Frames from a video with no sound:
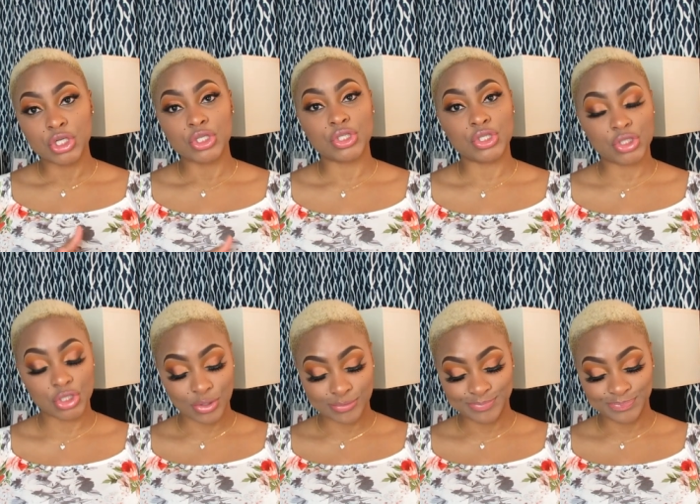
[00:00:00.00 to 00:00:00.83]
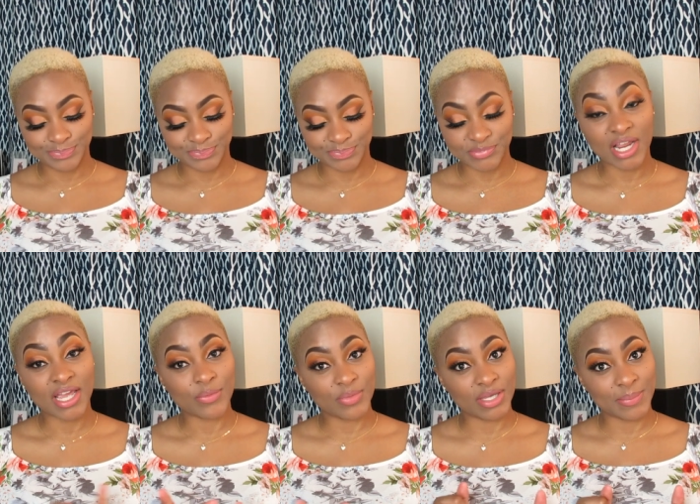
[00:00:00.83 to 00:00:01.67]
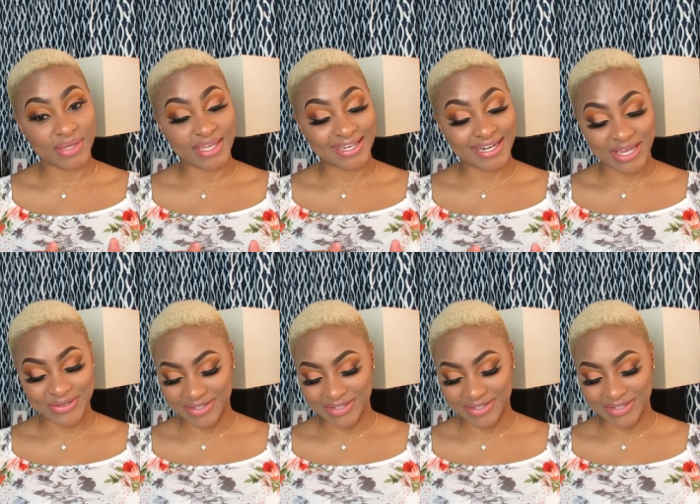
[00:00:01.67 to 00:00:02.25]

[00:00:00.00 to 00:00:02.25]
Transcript: So, we can begin now.